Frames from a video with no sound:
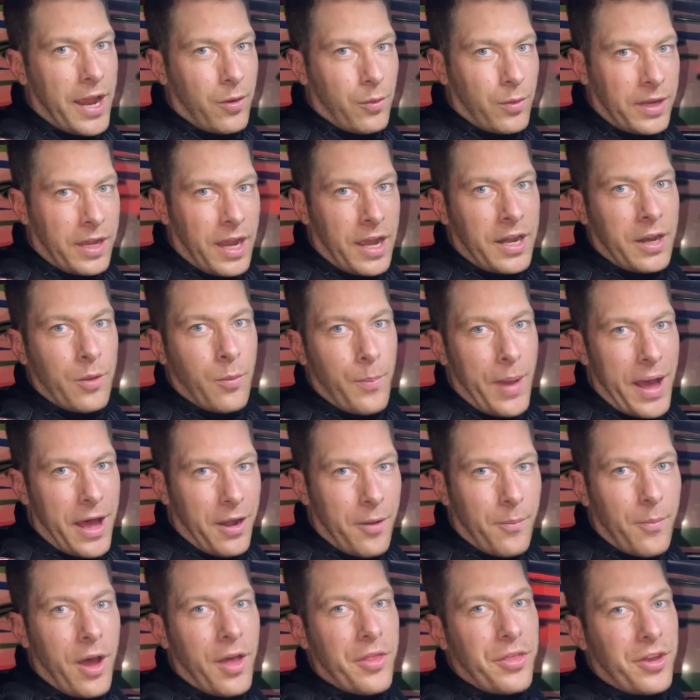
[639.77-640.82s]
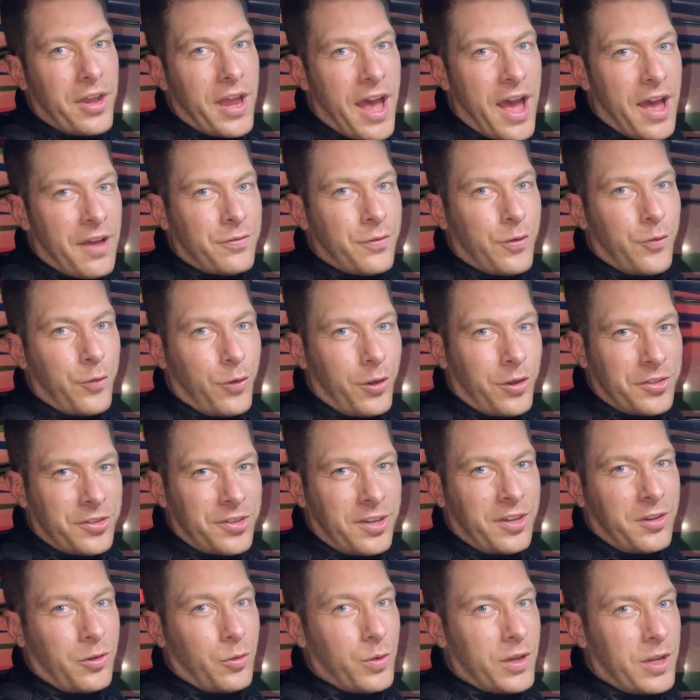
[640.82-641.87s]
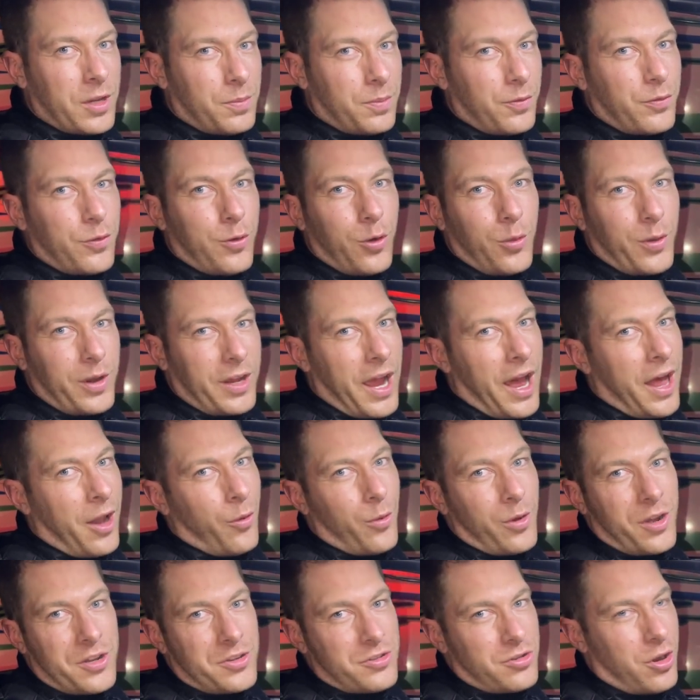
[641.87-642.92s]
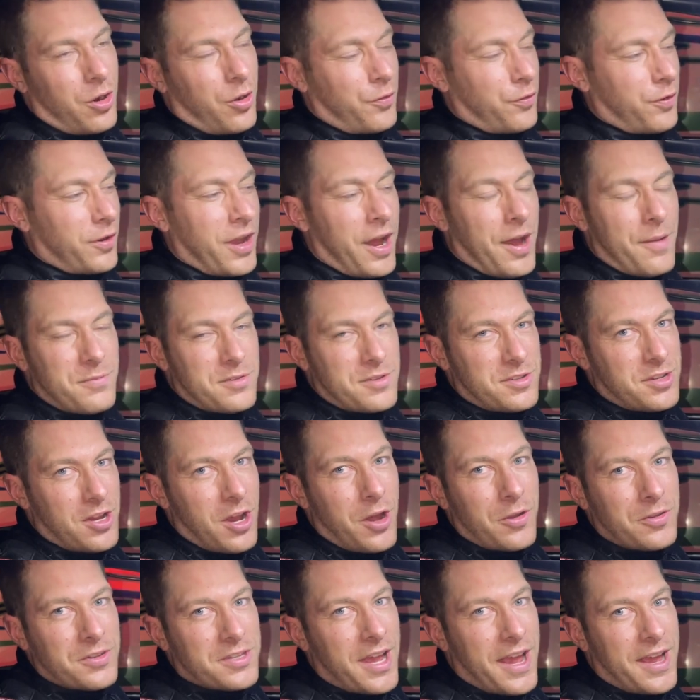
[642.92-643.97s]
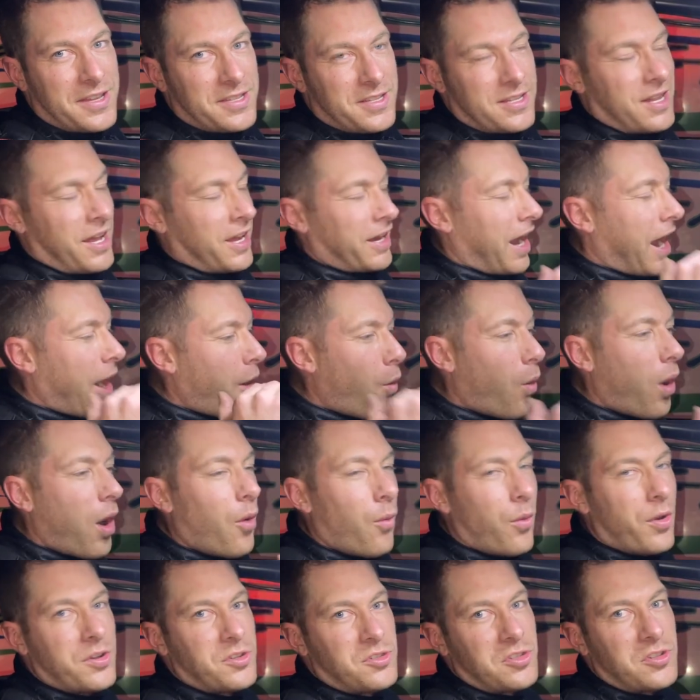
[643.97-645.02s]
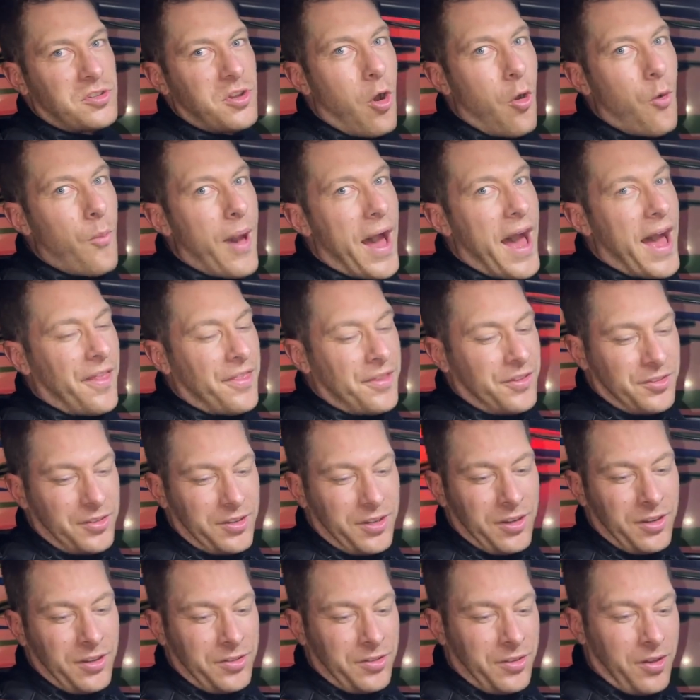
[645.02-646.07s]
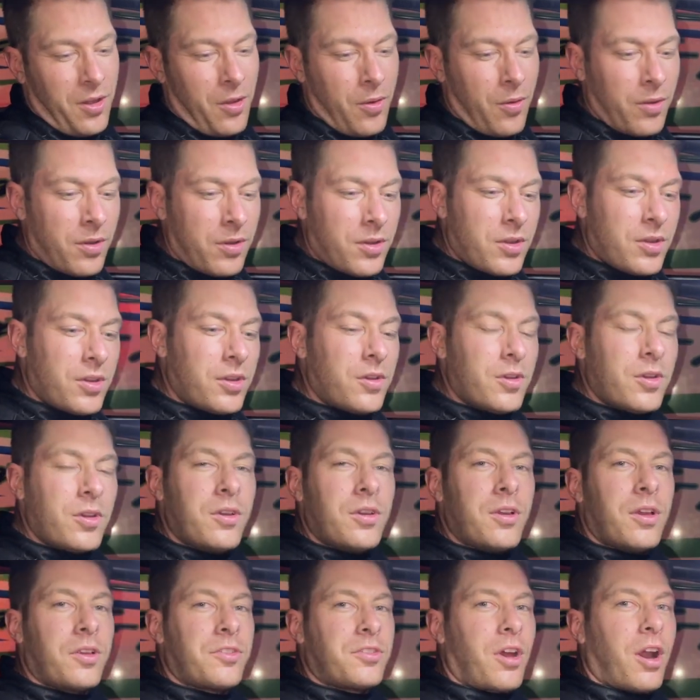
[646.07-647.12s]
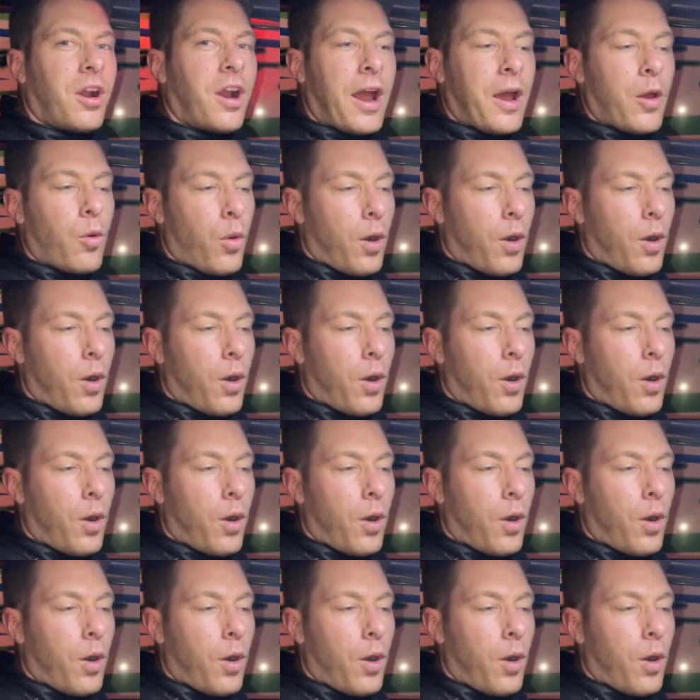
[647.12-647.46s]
We got about a month and a half before sick week before we got to win a trophy. I'm so desperate. Like I want one so bad this year. So it's we'll all right. It.